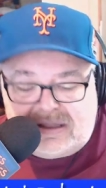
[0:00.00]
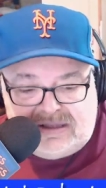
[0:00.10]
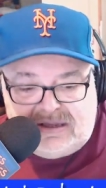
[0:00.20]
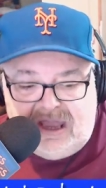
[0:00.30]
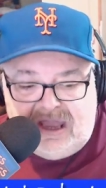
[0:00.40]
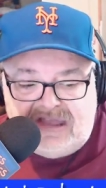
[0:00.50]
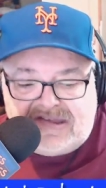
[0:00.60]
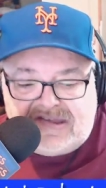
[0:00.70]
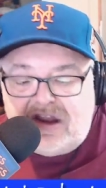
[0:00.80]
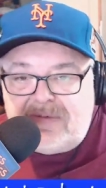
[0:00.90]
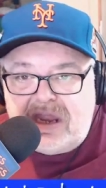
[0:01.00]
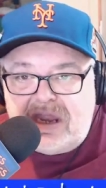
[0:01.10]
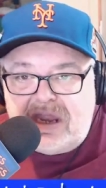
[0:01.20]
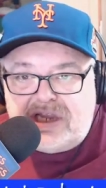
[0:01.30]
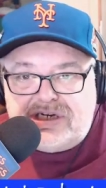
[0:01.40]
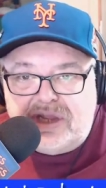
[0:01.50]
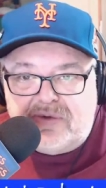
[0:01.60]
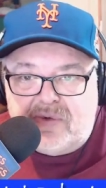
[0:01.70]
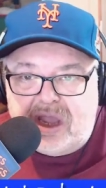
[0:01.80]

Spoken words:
It's going to be an interesting week.